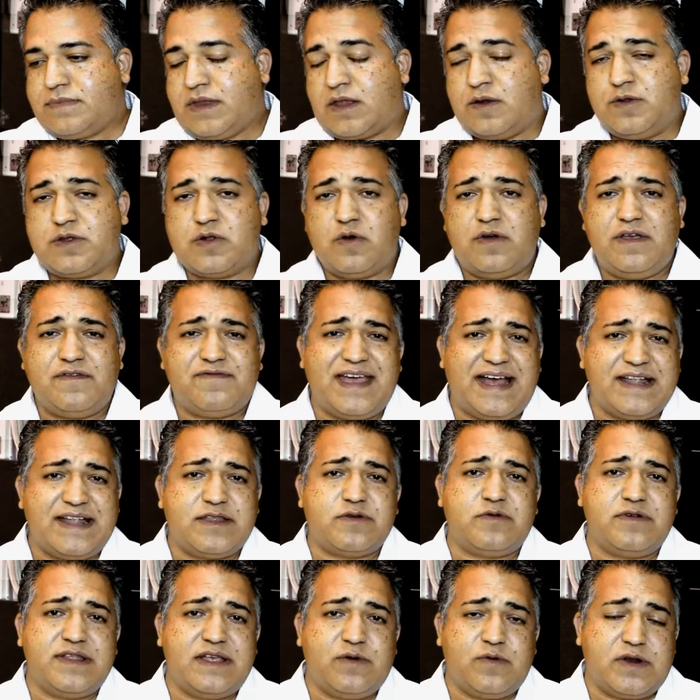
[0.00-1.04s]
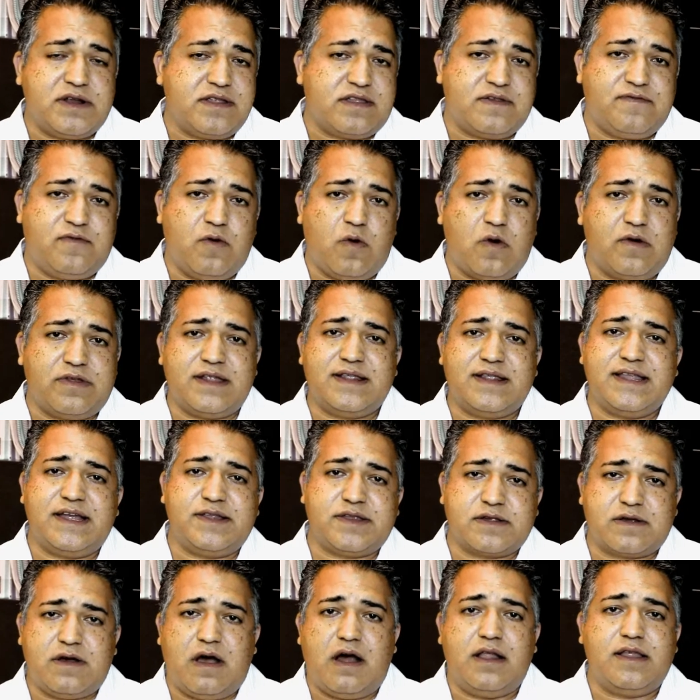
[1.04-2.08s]
So if that's really what it's for, then
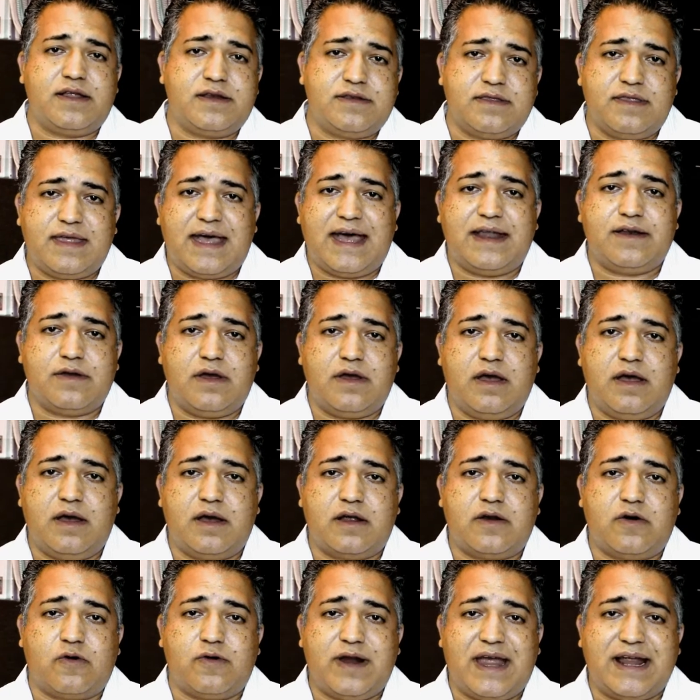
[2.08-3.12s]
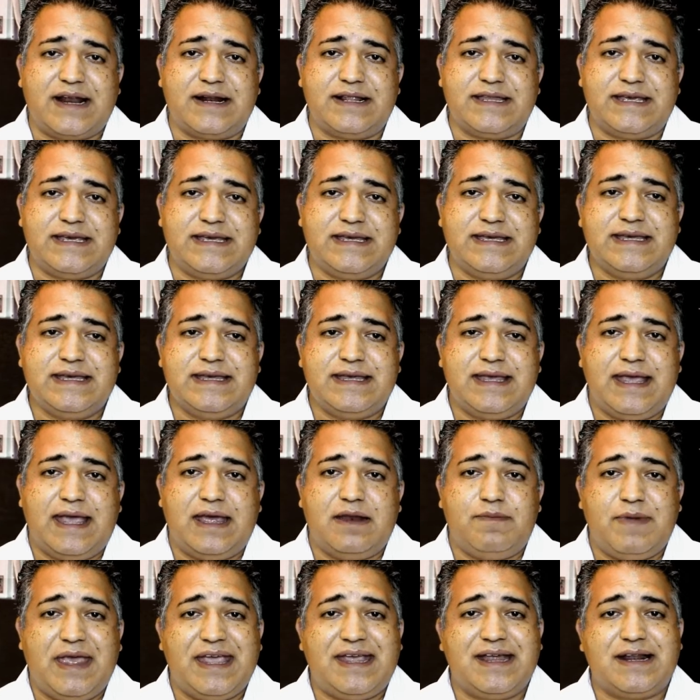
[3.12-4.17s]
let's call it that correctly
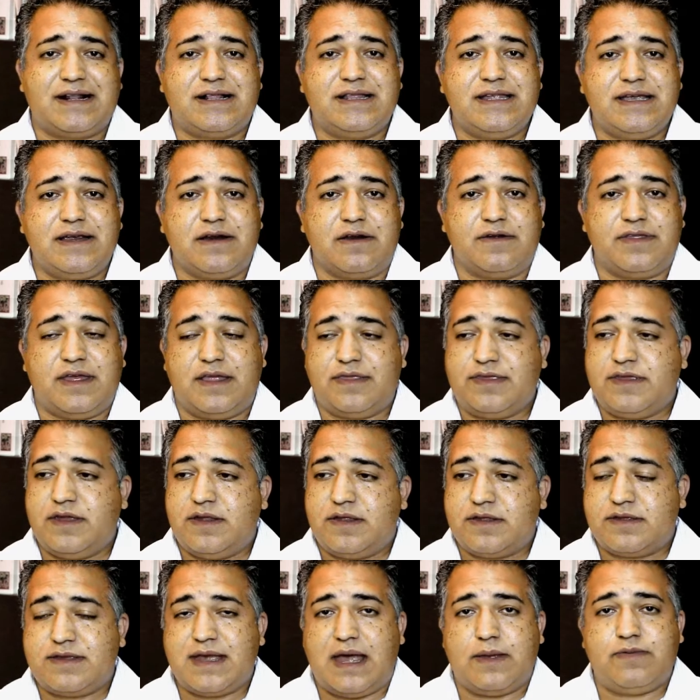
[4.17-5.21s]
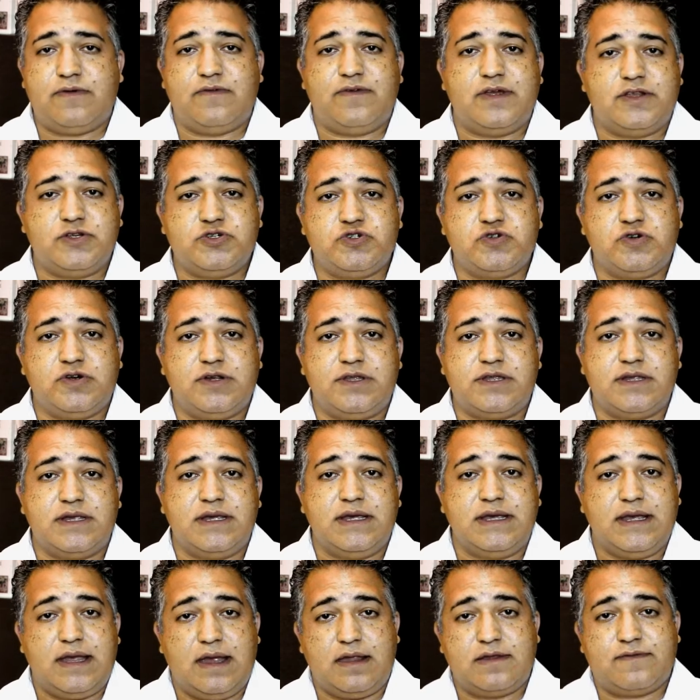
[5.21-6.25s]
and make it clear that this type of insurance
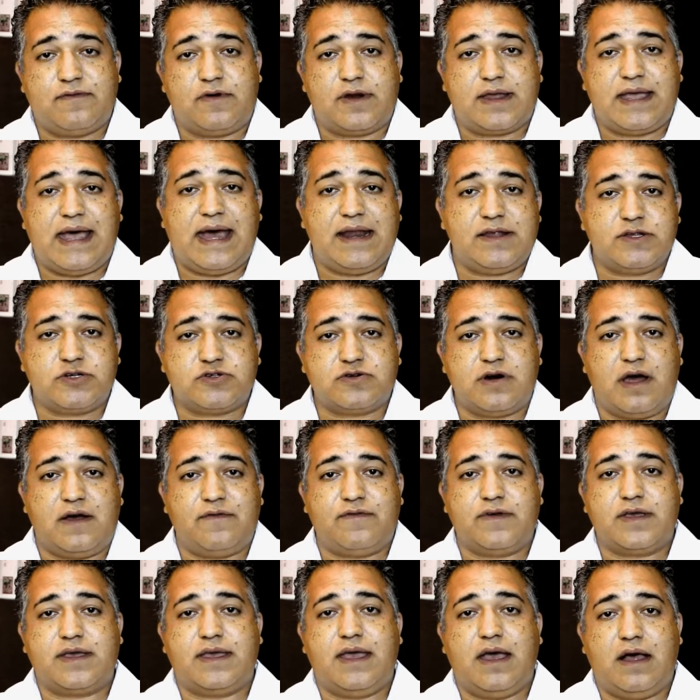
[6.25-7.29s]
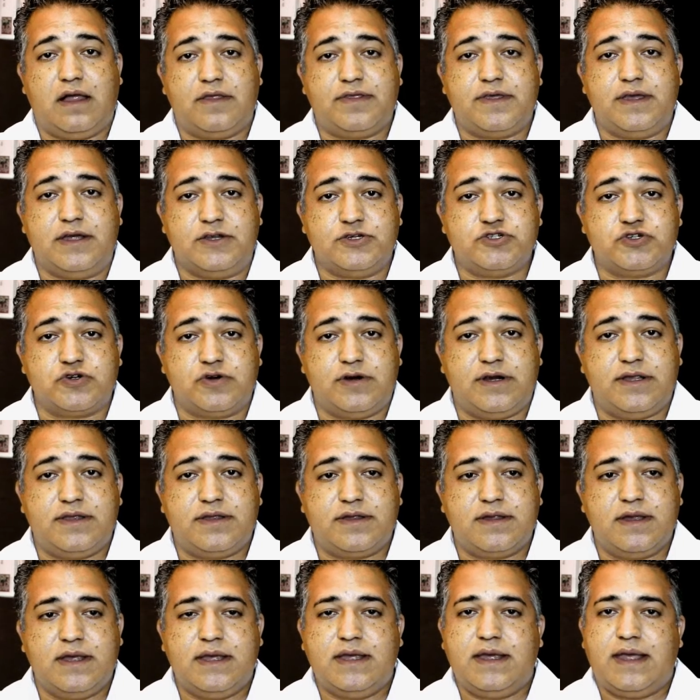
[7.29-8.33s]
is for catastrophic health
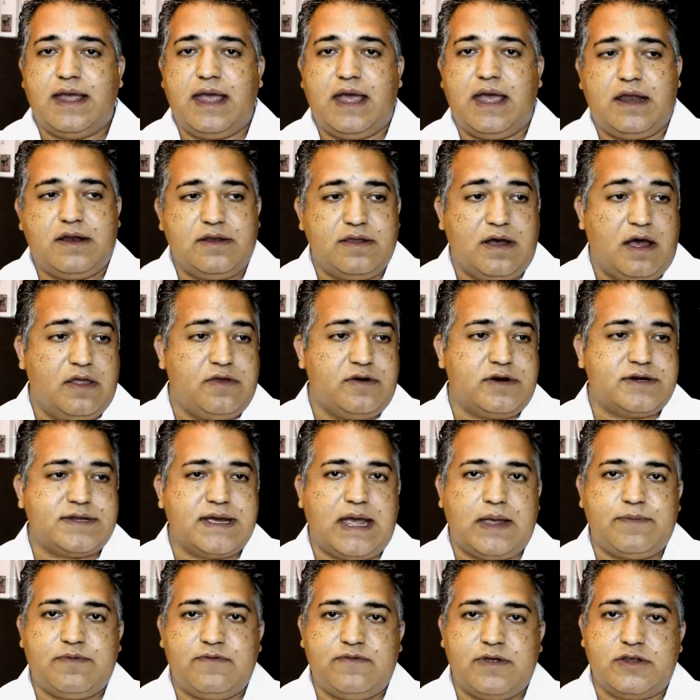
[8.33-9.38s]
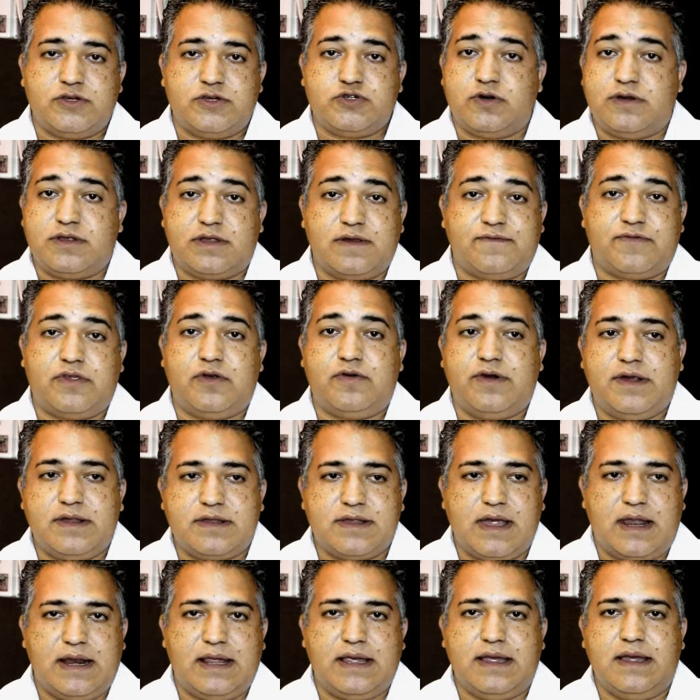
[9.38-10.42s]
insurance, and other type of insurance, if there
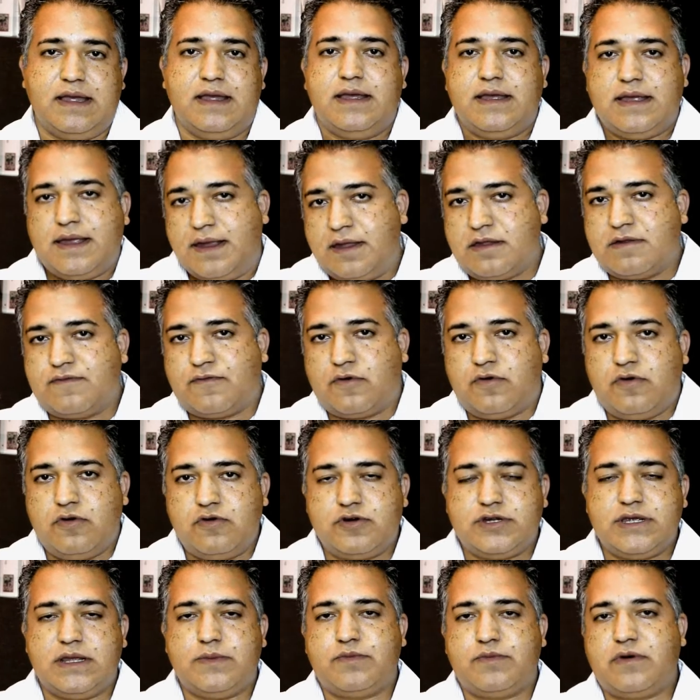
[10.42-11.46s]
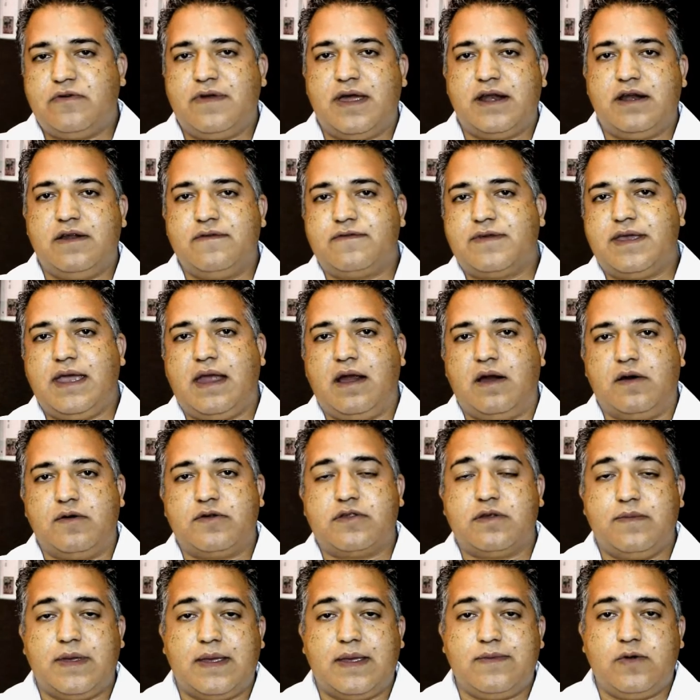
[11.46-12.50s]
is any, is for routine preventative care.
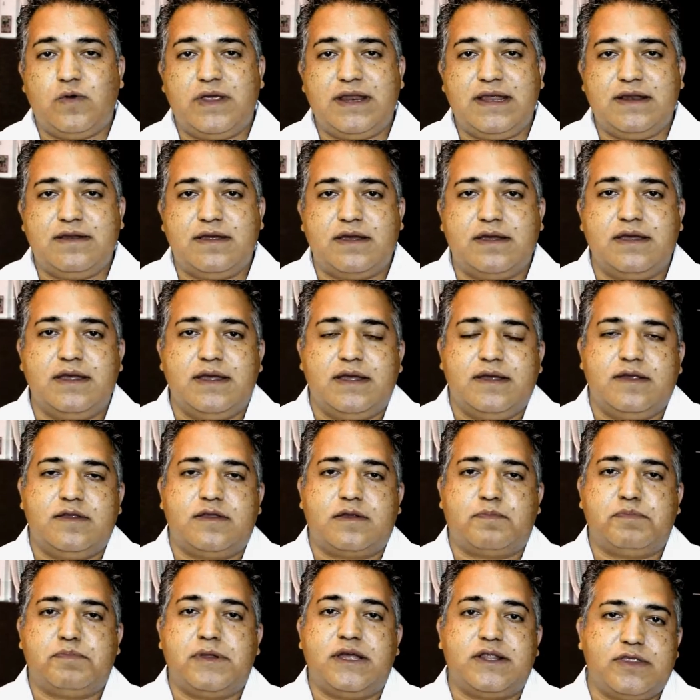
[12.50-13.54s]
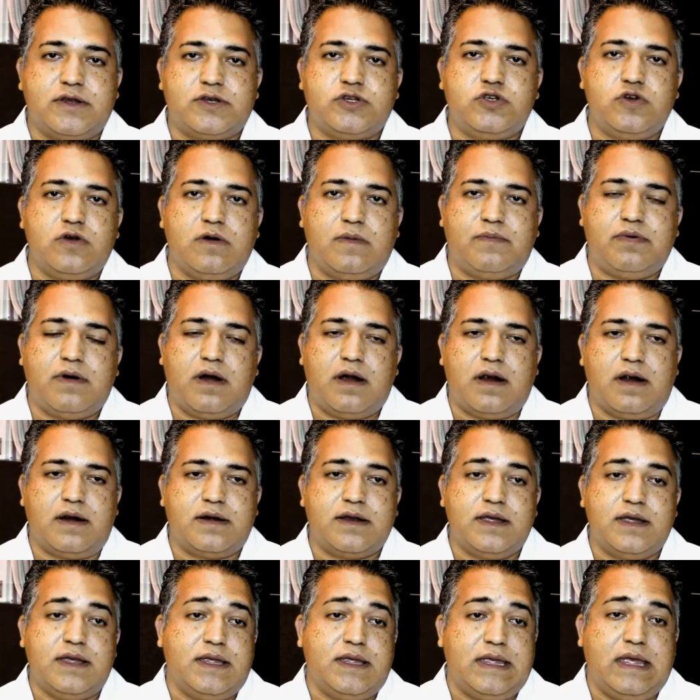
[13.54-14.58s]
So maybe we need to split the two apart.